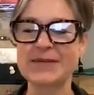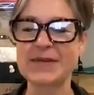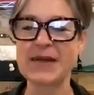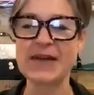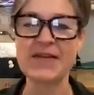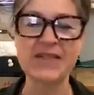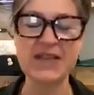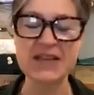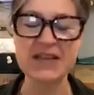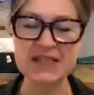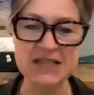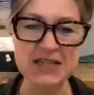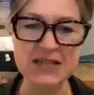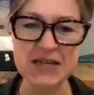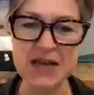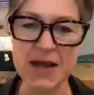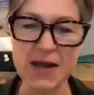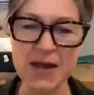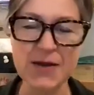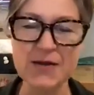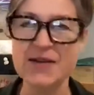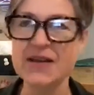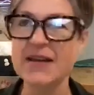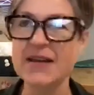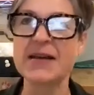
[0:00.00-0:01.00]
if it
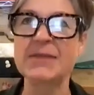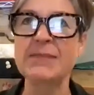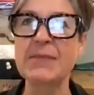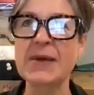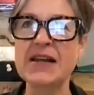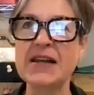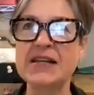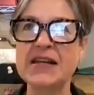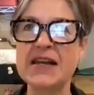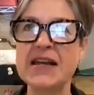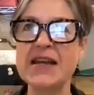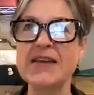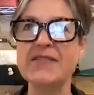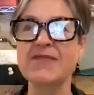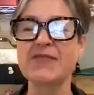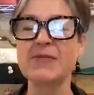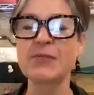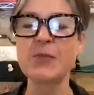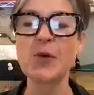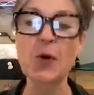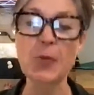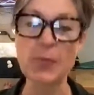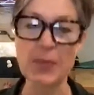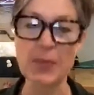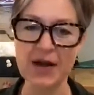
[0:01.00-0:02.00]
snowed, that made it even
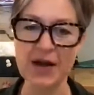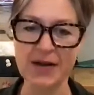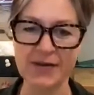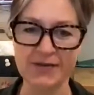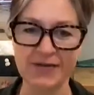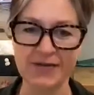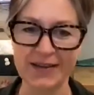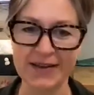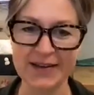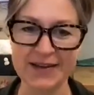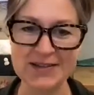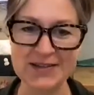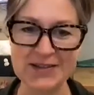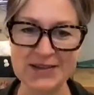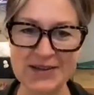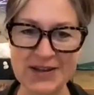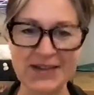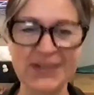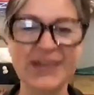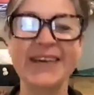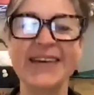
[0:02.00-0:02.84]
more perfect,